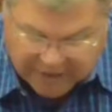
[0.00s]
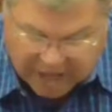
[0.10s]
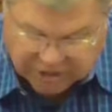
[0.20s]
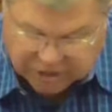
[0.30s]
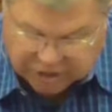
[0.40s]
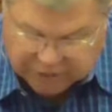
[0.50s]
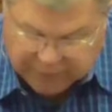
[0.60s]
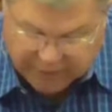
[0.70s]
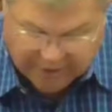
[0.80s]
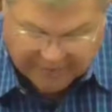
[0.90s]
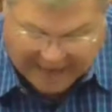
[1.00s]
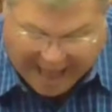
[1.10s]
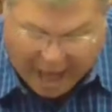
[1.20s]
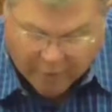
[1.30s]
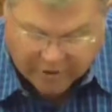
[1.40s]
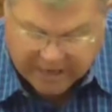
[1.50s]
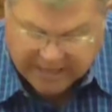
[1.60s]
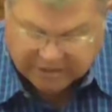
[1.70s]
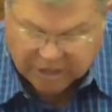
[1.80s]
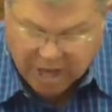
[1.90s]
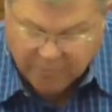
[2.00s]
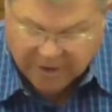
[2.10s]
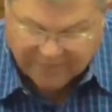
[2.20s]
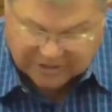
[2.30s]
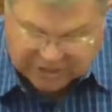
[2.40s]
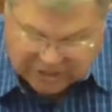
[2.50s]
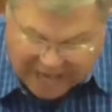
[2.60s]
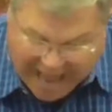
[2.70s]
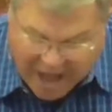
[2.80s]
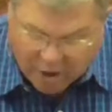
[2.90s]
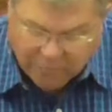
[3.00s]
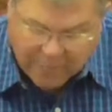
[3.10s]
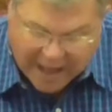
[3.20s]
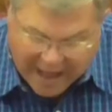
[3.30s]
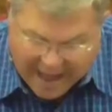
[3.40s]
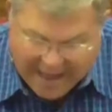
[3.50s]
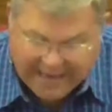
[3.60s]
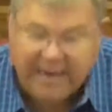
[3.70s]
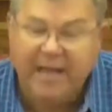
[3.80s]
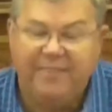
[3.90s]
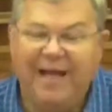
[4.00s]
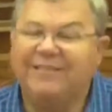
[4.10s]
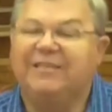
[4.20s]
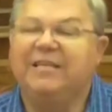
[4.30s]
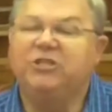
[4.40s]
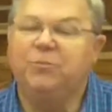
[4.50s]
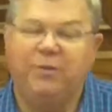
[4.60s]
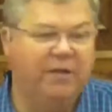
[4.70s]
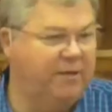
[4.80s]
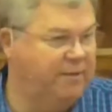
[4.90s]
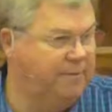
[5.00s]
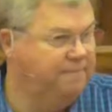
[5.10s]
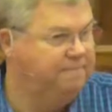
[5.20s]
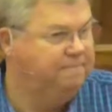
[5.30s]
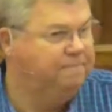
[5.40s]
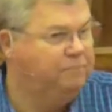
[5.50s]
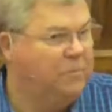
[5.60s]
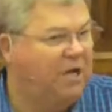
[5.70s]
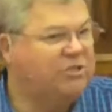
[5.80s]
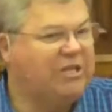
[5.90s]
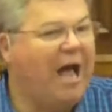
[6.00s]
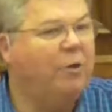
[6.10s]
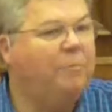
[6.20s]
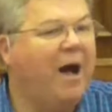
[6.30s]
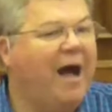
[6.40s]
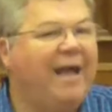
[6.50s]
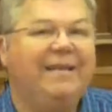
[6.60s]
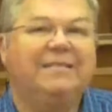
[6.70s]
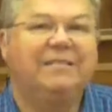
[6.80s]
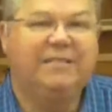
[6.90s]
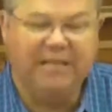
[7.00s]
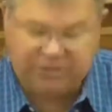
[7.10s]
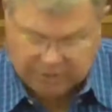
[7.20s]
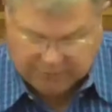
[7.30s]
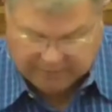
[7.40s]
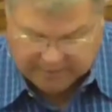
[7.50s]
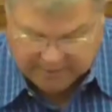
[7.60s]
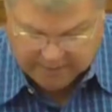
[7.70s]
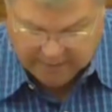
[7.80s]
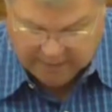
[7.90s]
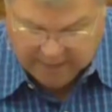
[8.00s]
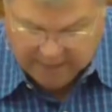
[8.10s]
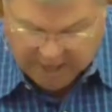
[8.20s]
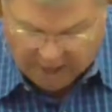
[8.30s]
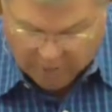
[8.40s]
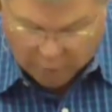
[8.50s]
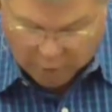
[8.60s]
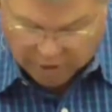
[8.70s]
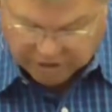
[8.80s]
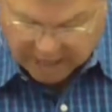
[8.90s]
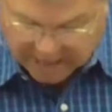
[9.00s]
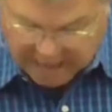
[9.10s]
given us the spirit of cowardness, but of a sound mind. That's discipline. A sound mind is discipline. In other words,